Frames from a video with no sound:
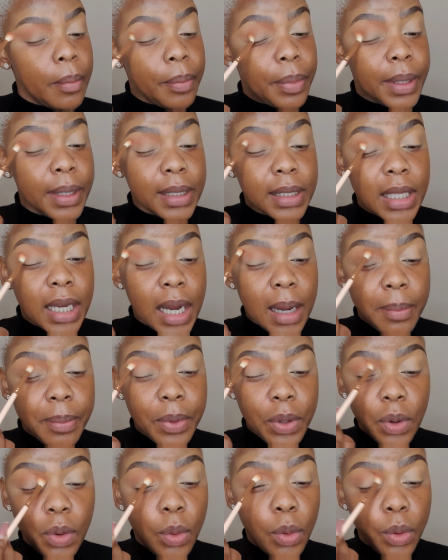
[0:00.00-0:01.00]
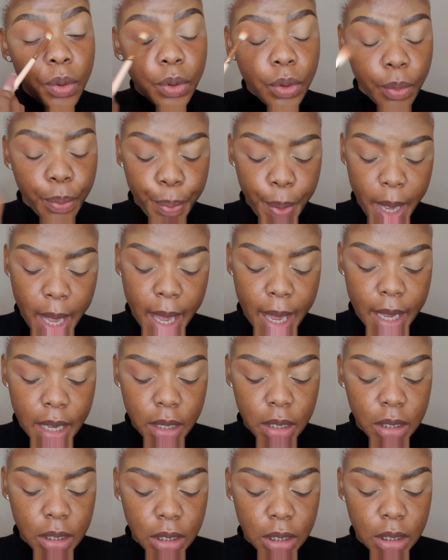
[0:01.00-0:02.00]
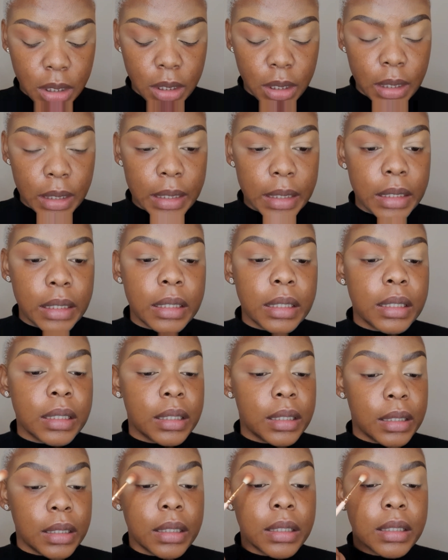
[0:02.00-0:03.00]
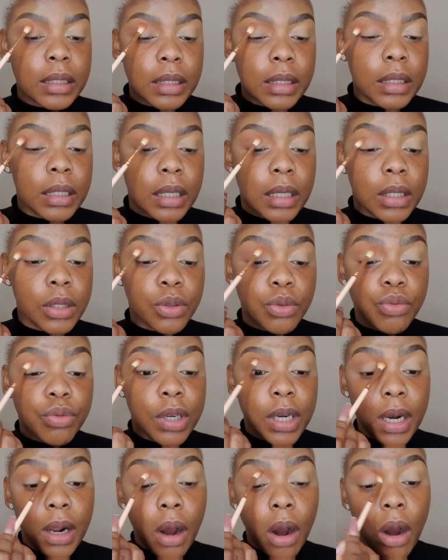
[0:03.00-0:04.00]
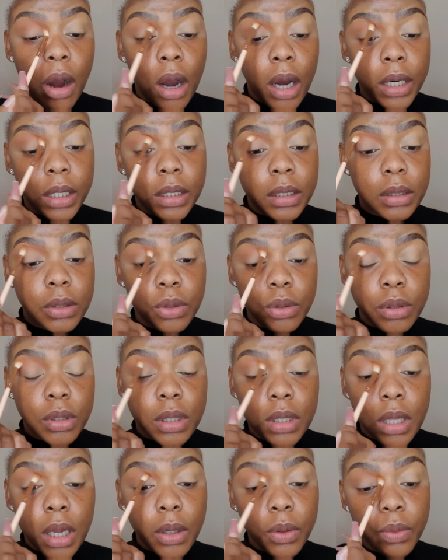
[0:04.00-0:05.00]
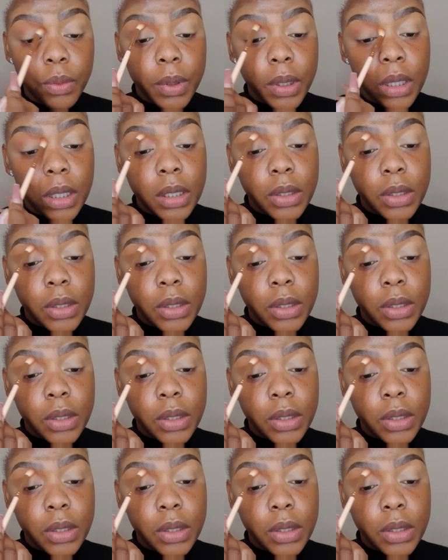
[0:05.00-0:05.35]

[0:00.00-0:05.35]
building up your page is really hard to start with.